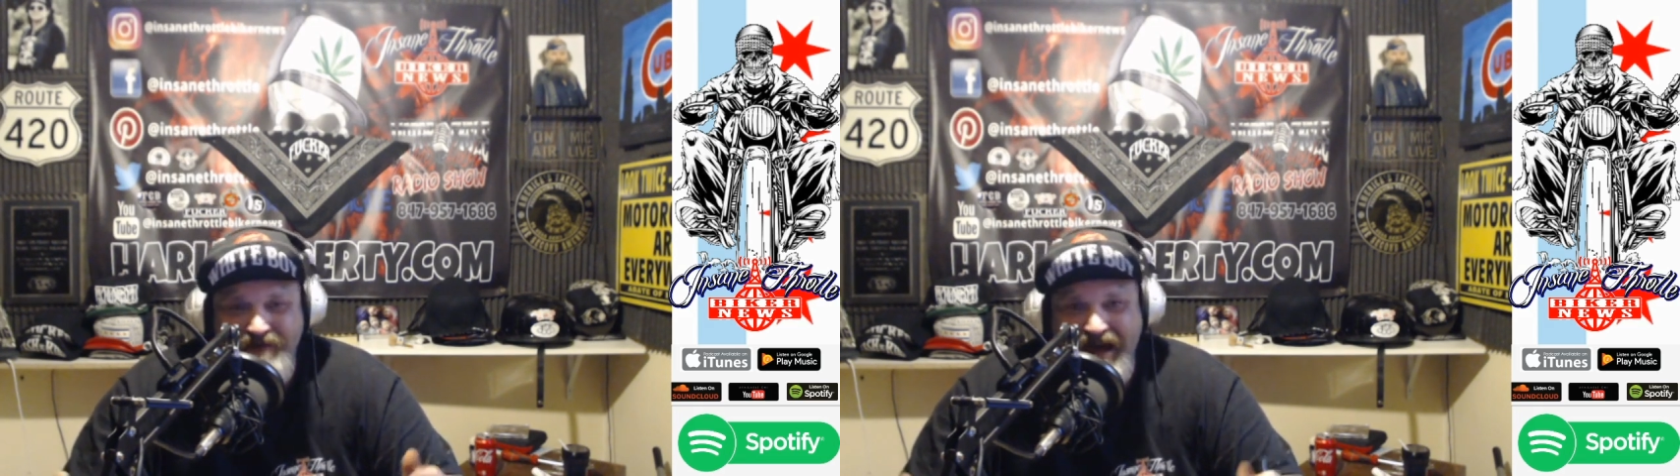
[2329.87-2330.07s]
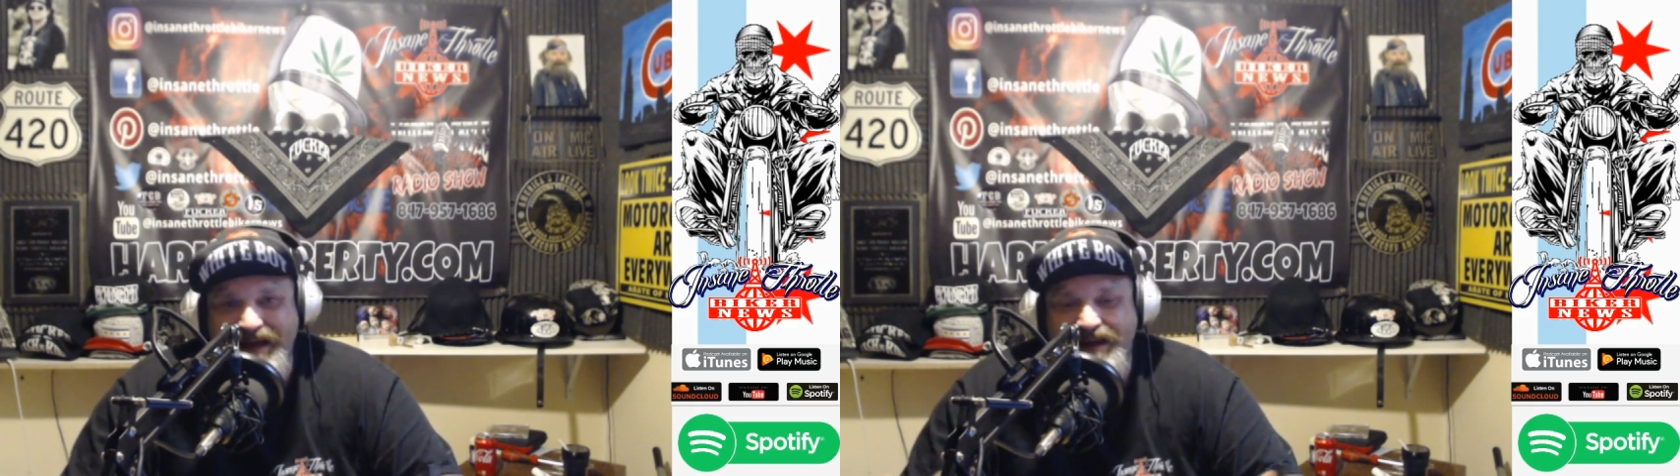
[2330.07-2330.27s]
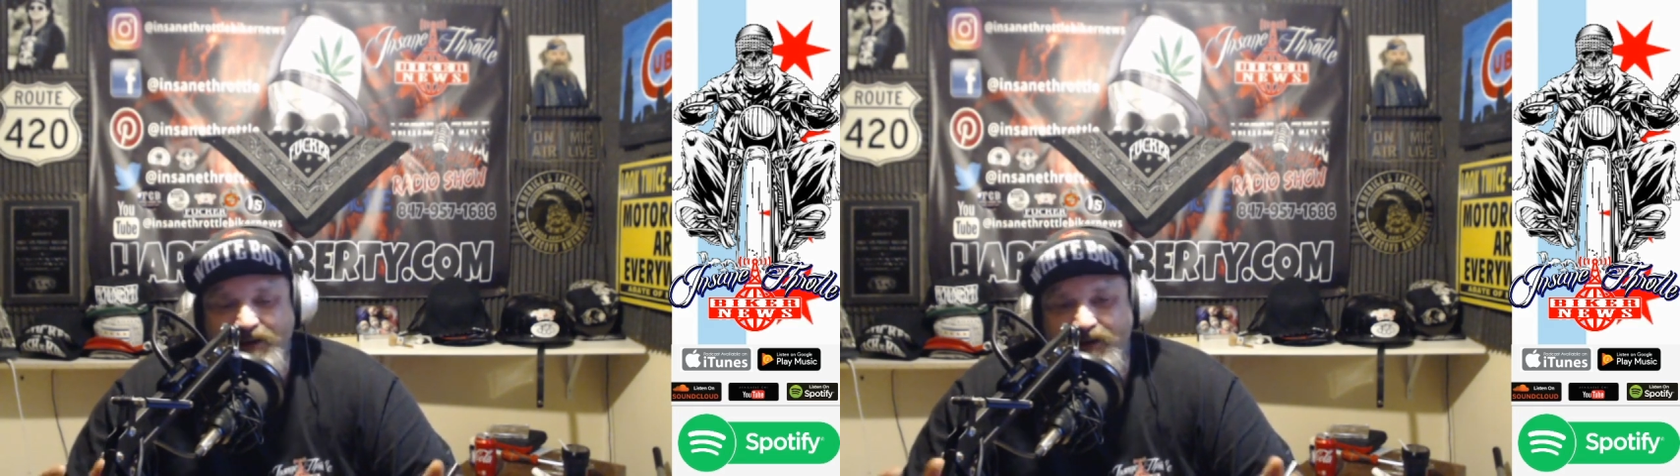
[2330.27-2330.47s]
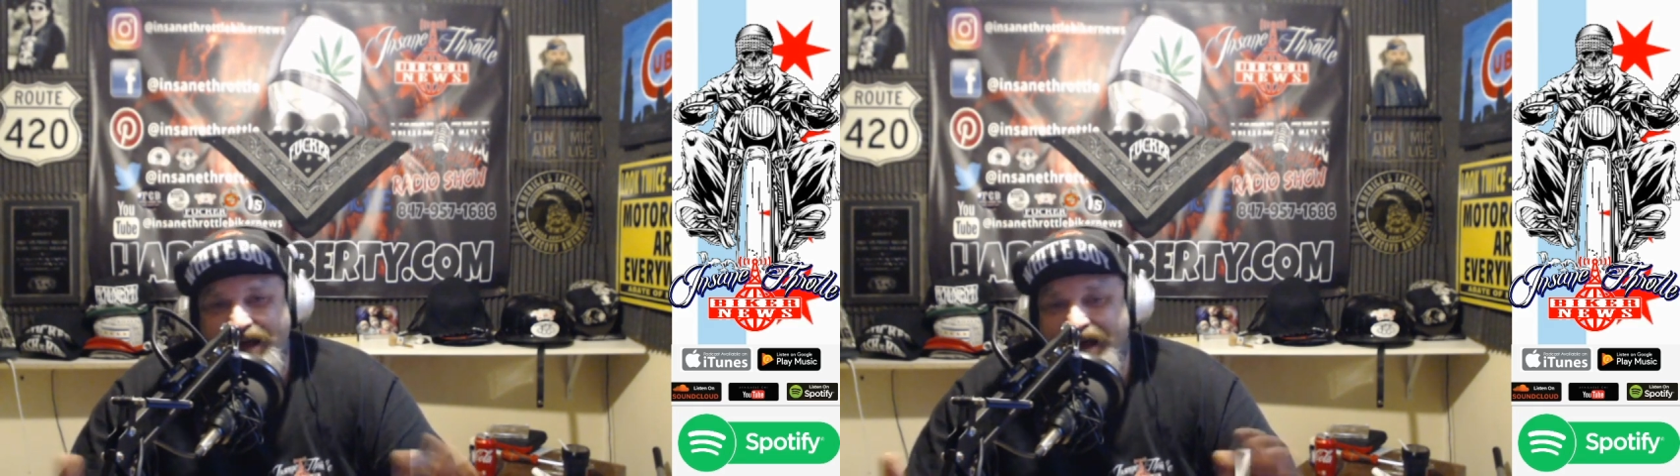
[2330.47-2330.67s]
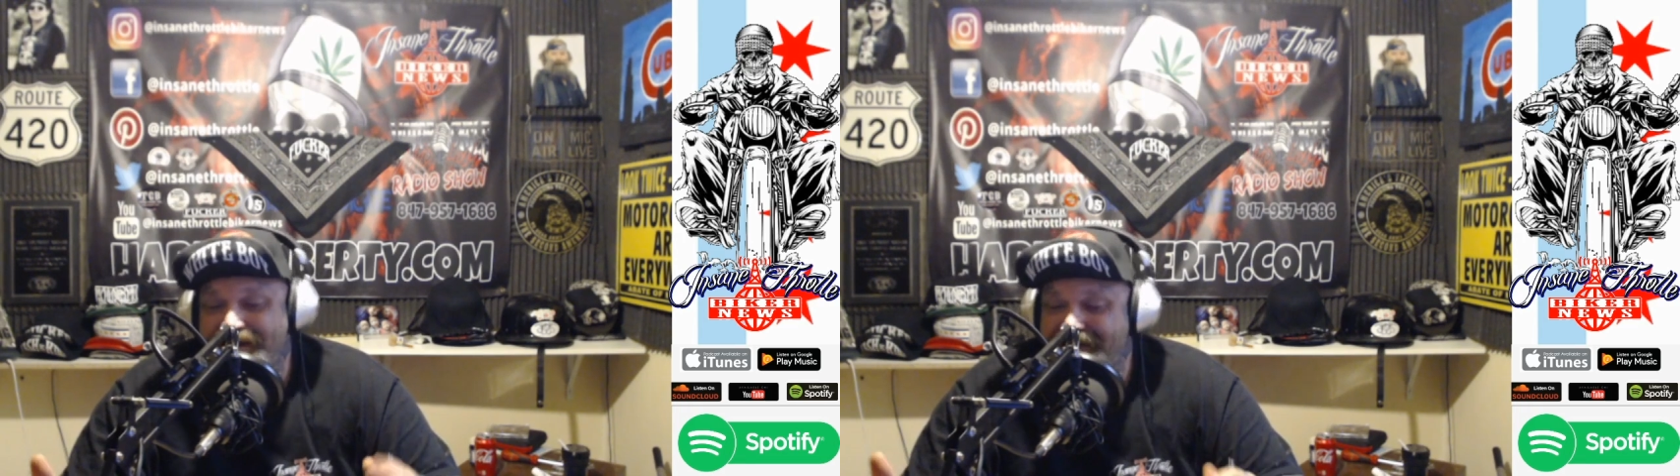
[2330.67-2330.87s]
of mine. You know,
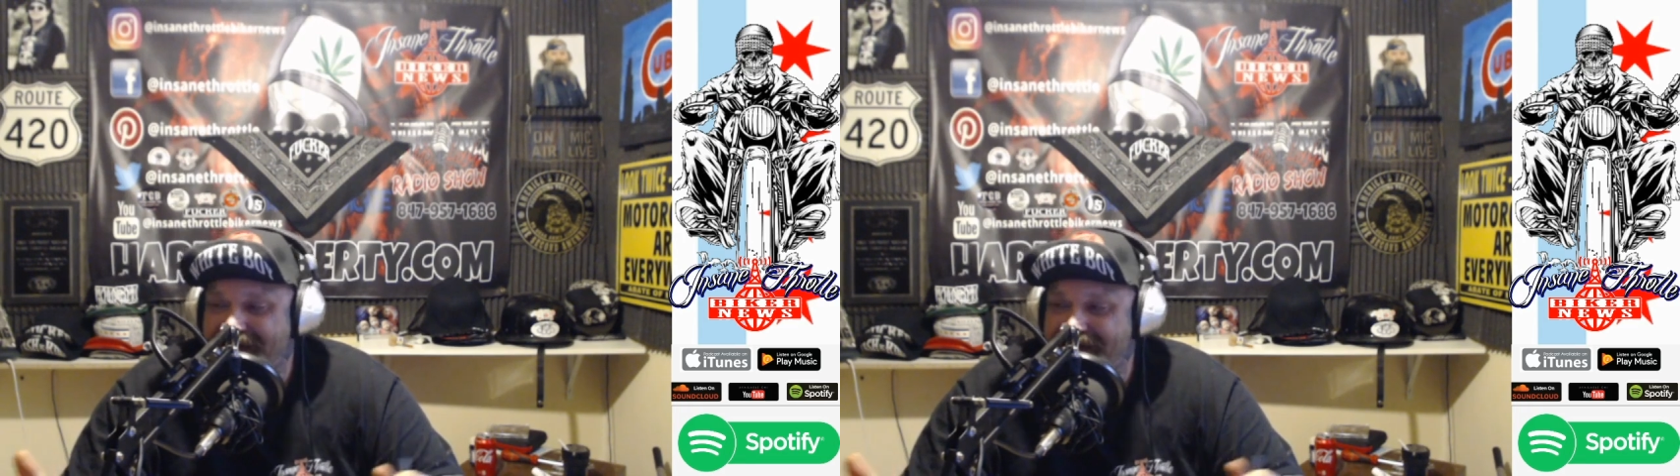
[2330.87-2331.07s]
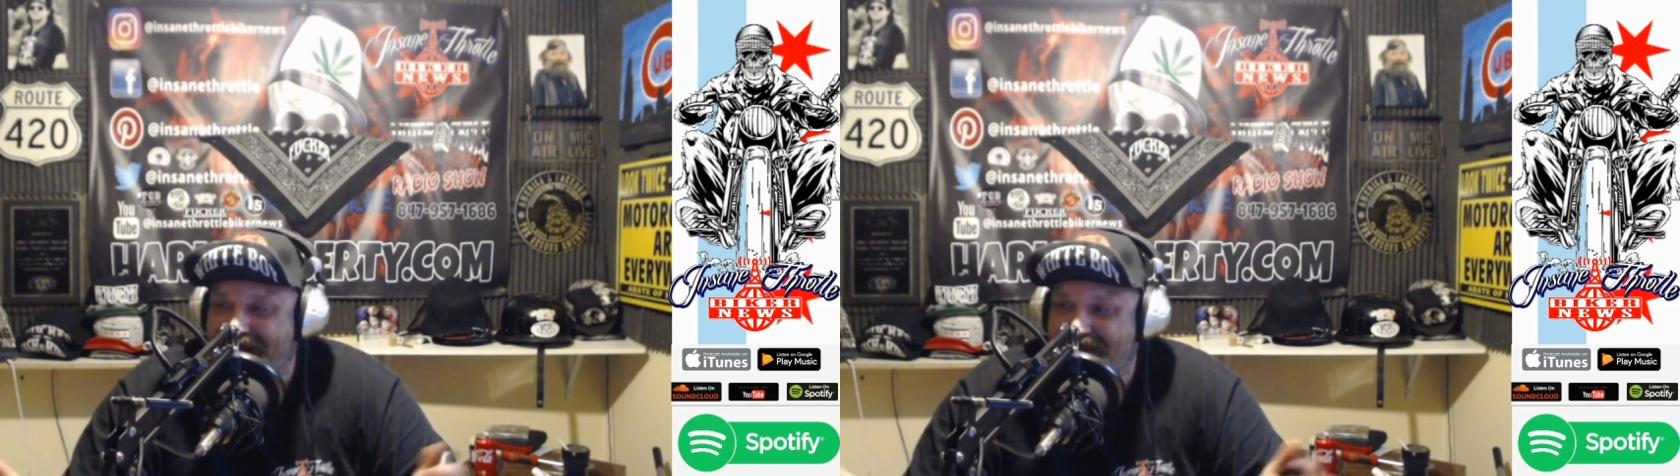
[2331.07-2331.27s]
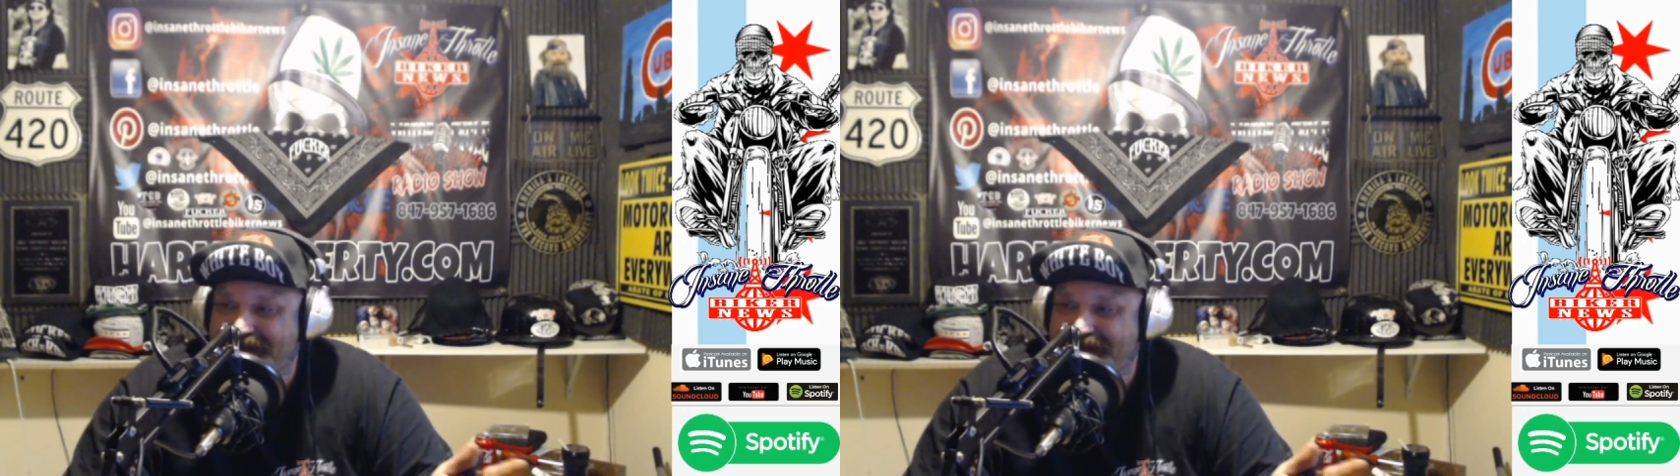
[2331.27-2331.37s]
I got to say that.